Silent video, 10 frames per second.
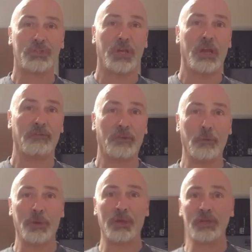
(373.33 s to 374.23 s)
shared a few
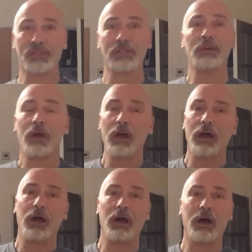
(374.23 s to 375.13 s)
beers,
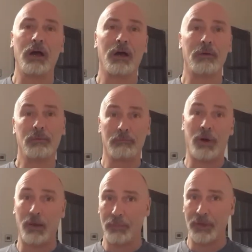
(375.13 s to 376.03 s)

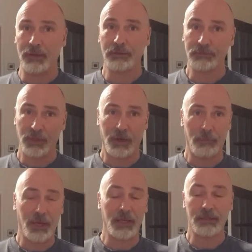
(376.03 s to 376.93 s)
my beer that I
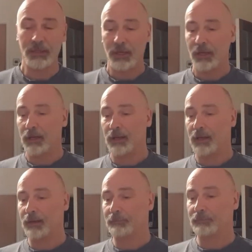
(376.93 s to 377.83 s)
made,
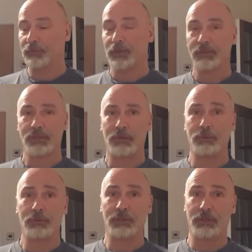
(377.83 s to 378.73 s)

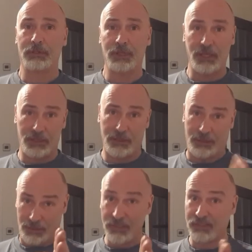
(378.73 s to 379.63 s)
so
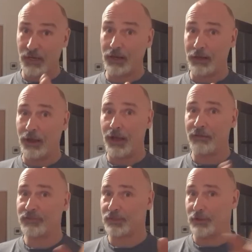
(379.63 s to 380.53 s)
he's still
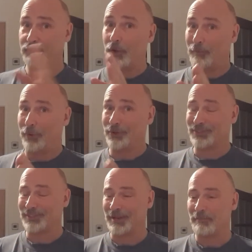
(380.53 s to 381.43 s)
alive, so I've not
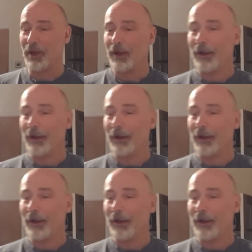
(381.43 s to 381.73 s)
poisoned him.